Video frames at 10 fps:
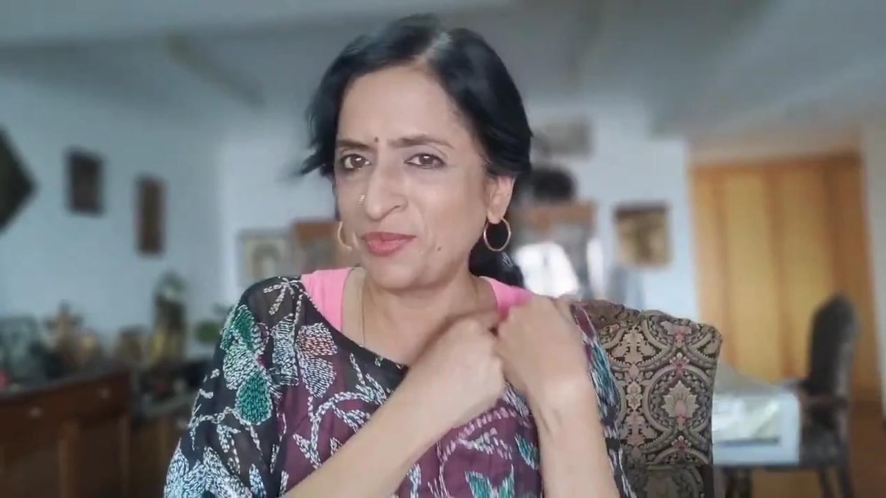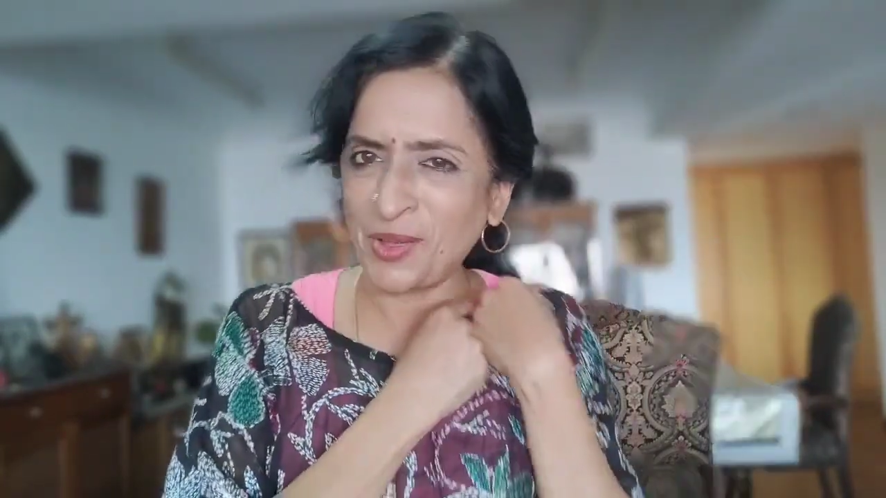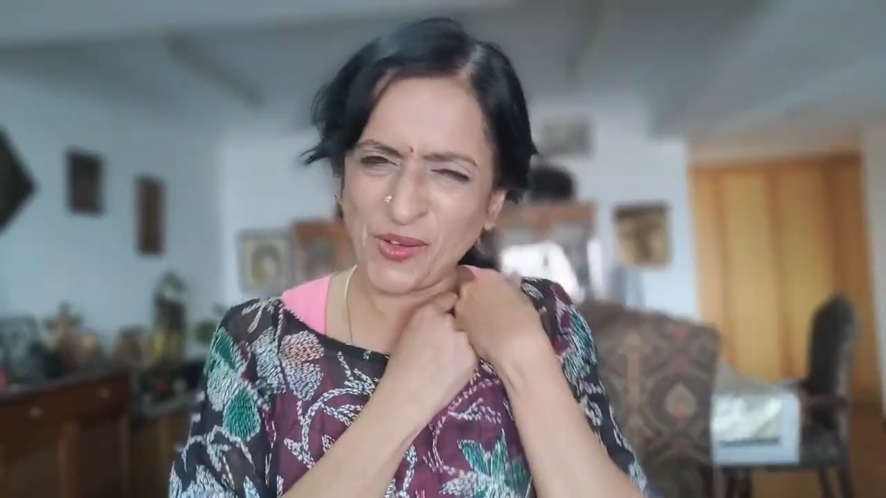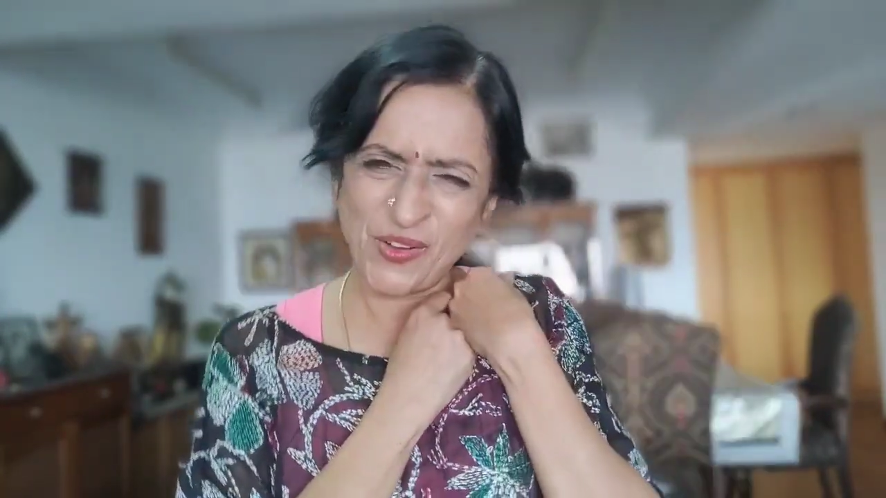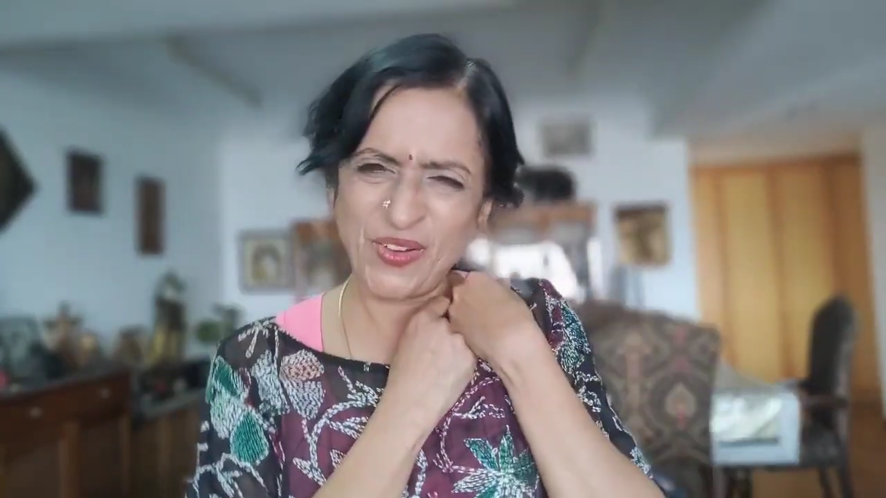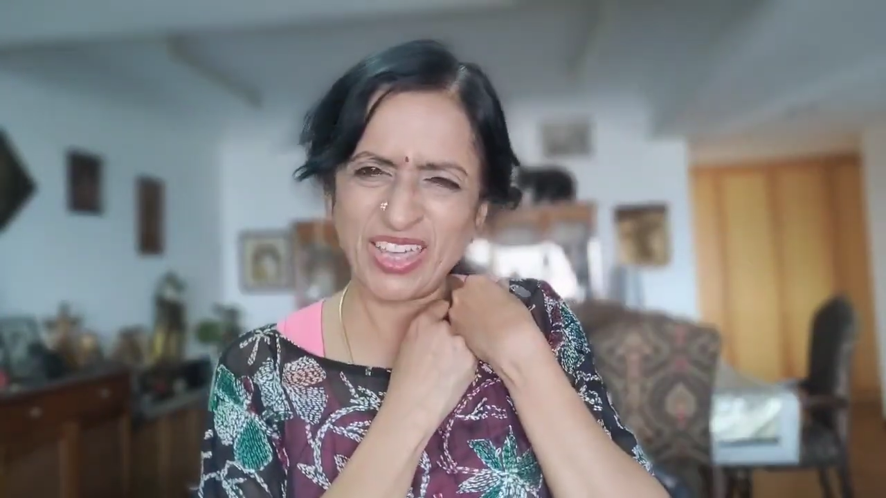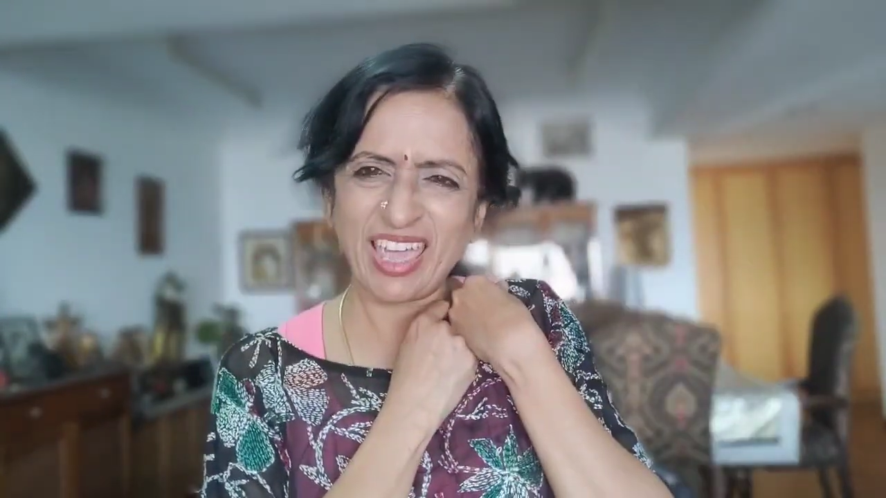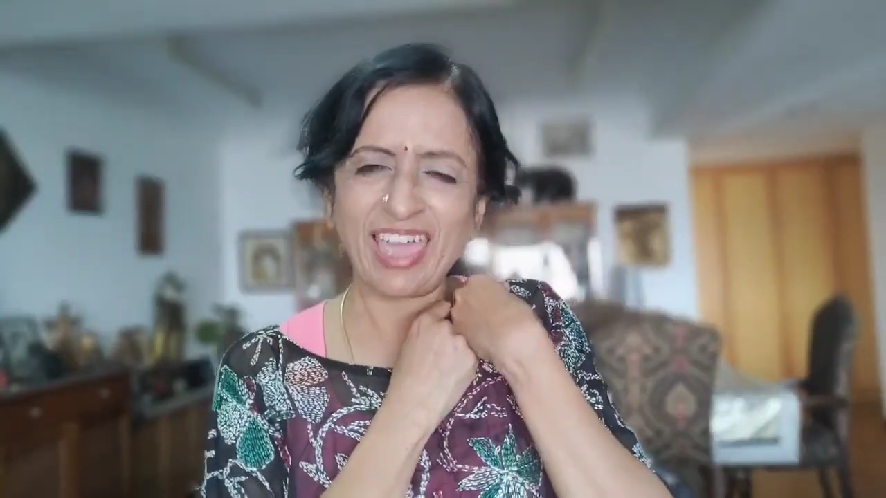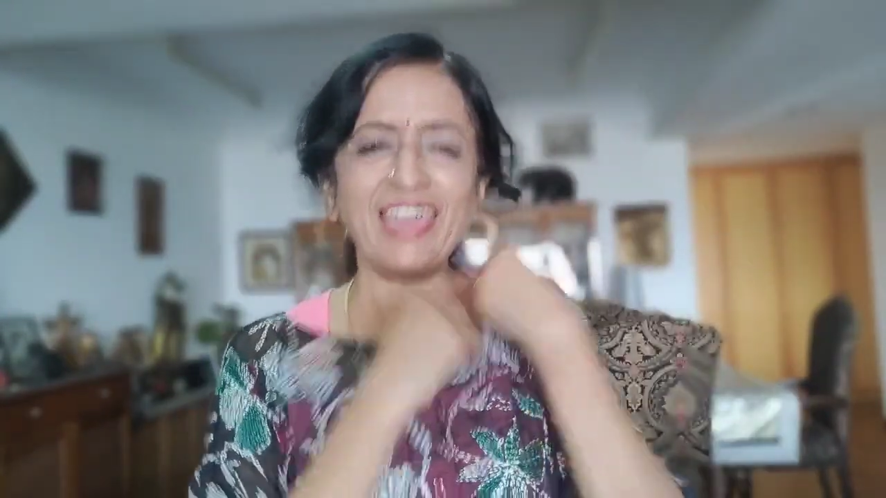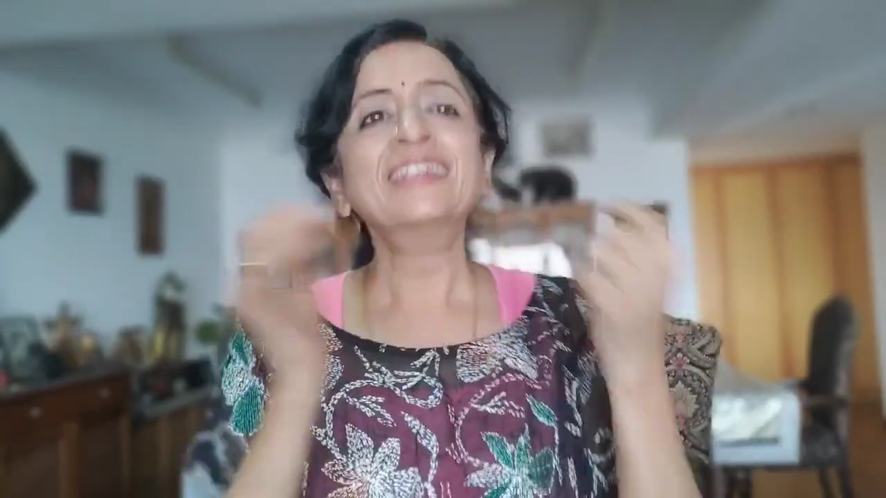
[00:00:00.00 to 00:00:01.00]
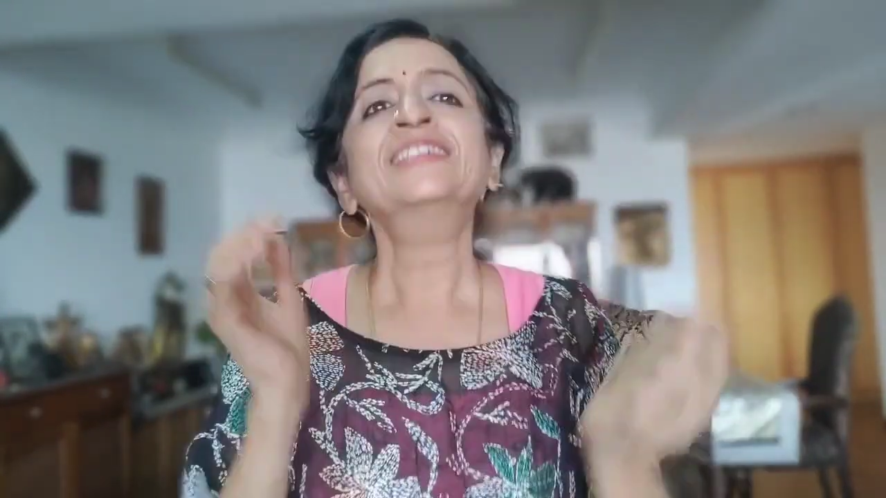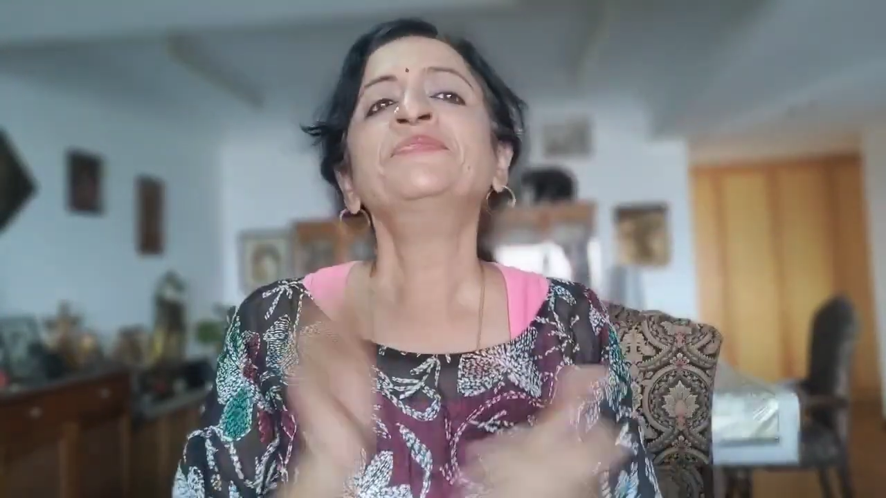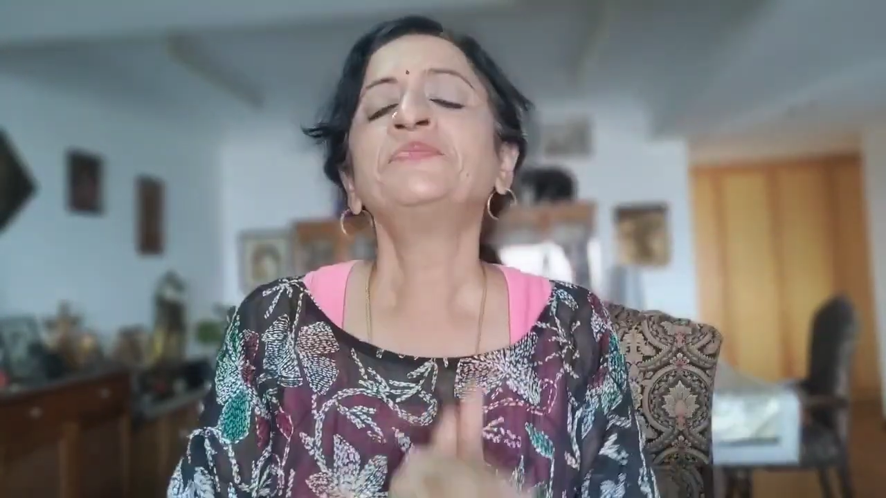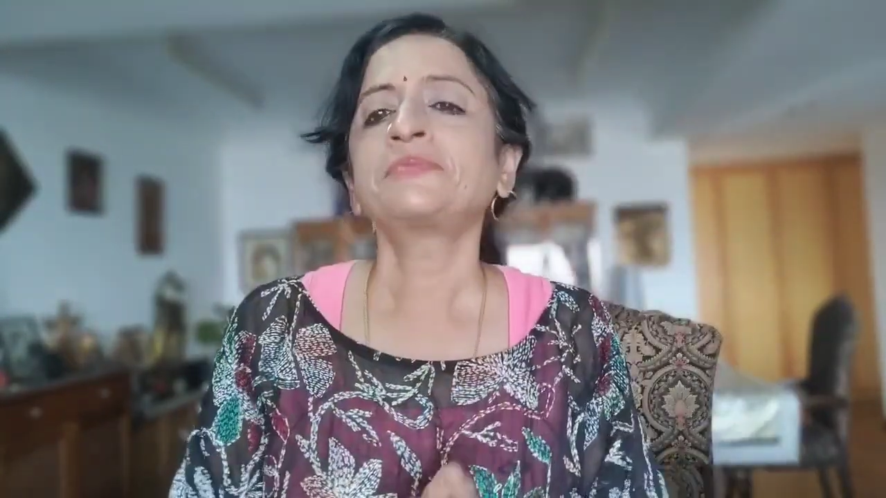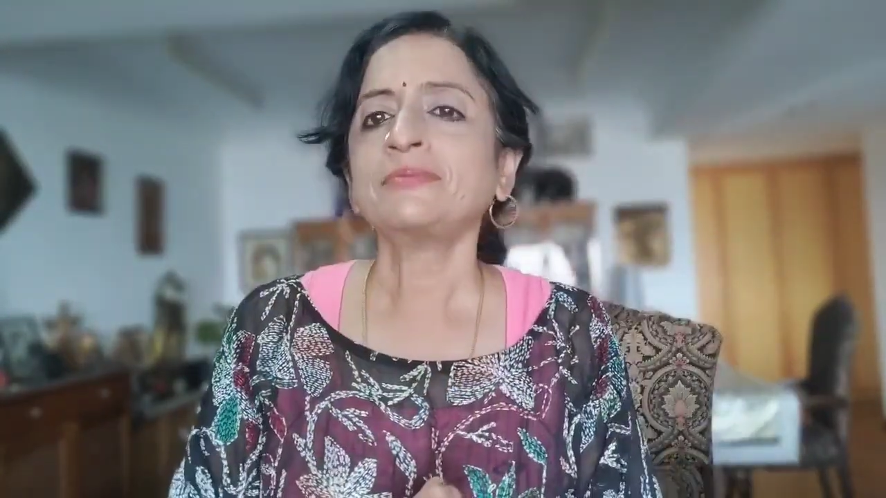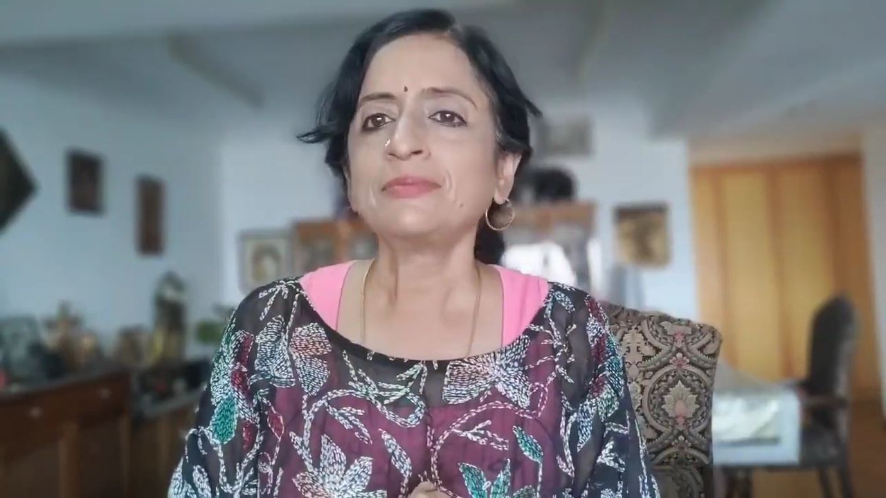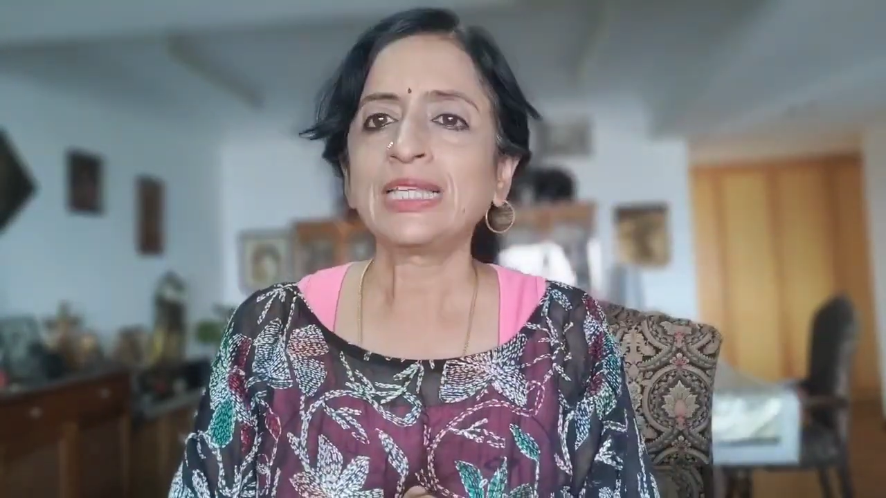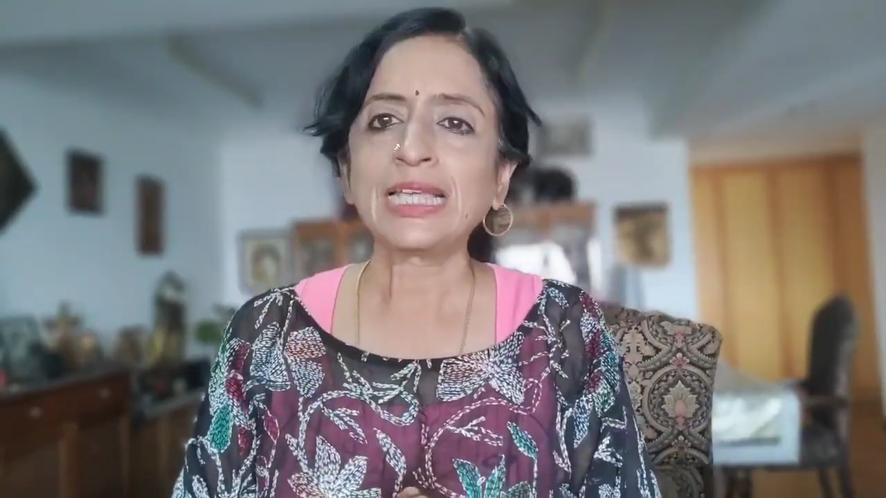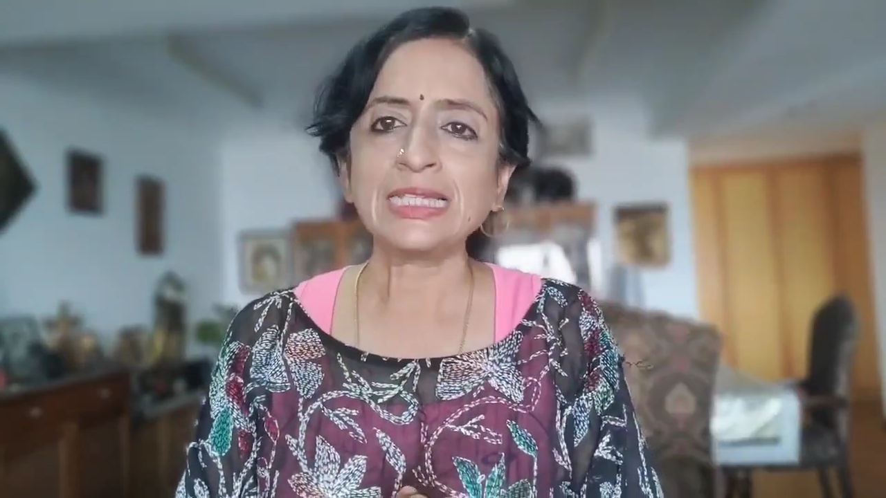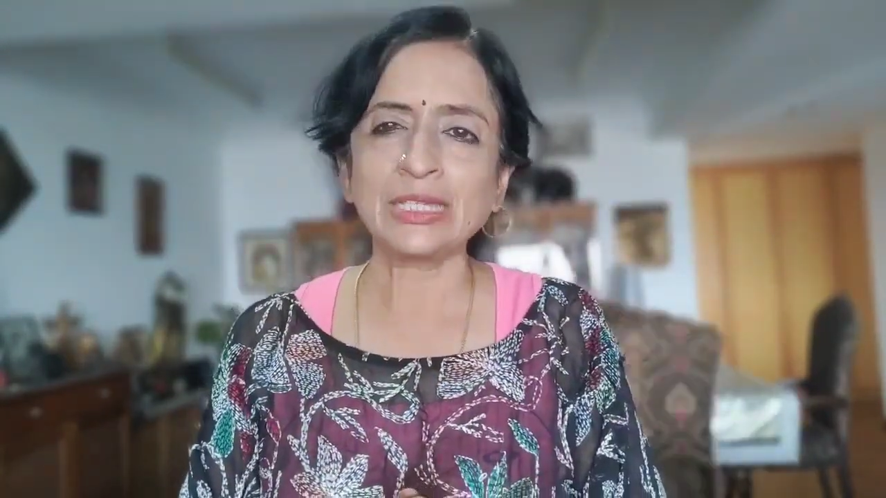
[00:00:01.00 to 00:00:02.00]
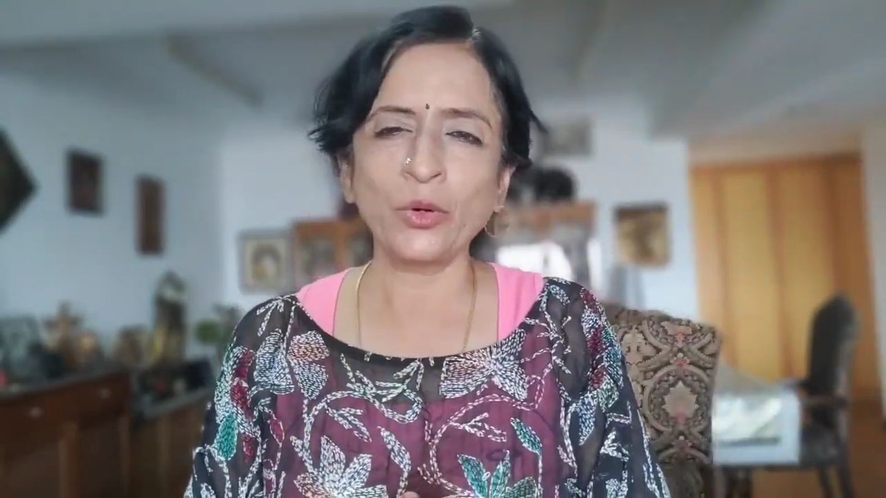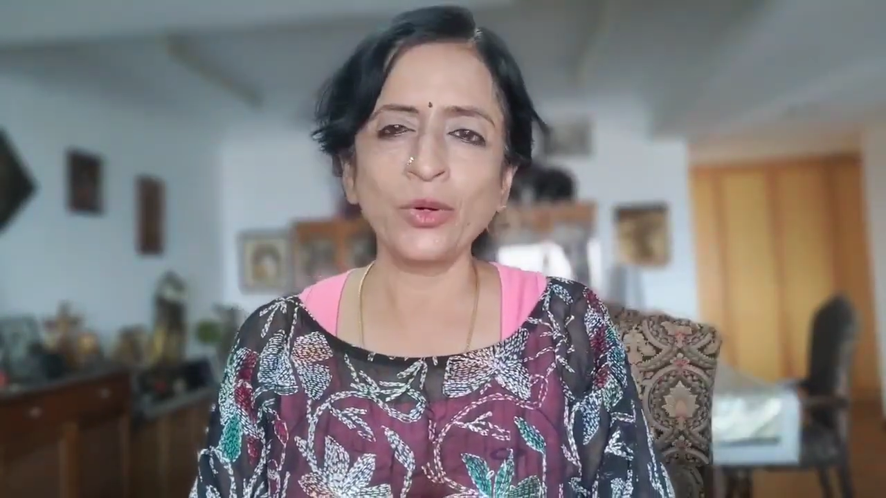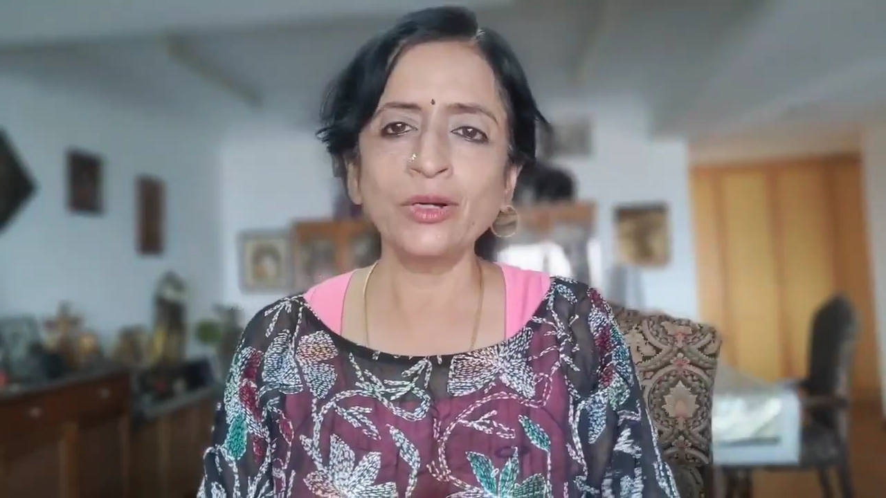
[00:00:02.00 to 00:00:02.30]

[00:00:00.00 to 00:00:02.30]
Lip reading: Okay? So